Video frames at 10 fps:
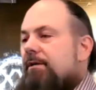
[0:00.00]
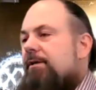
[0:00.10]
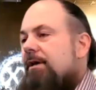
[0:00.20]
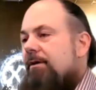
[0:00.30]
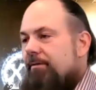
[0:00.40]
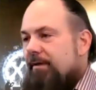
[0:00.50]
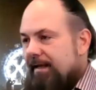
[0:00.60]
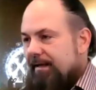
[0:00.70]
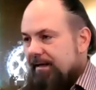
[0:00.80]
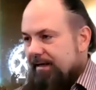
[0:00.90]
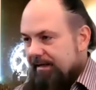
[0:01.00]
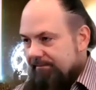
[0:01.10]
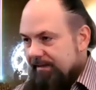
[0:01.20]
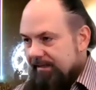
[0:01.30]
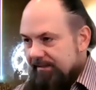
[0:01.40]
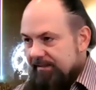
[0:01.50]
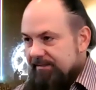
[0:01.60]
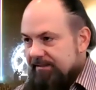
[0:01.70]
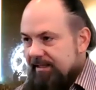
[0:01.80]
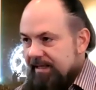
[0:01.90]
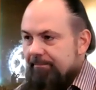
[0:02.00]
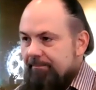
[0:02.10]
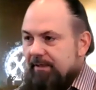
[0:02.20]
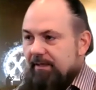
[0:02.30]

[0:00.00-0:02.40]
you know, it, it, it leads to them.